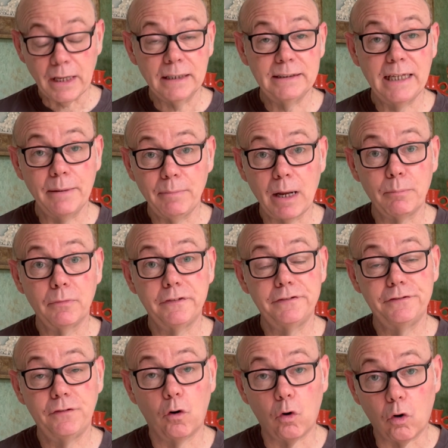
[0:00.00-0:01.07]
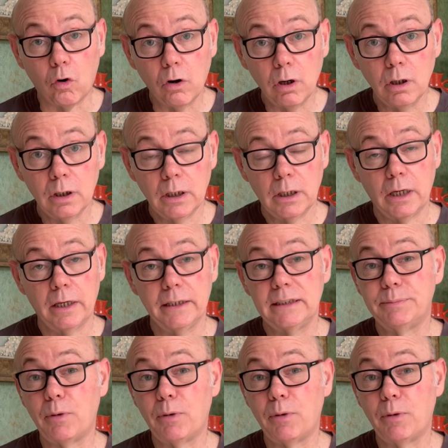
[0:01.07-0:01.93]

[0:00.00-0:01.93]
Tip number 4, this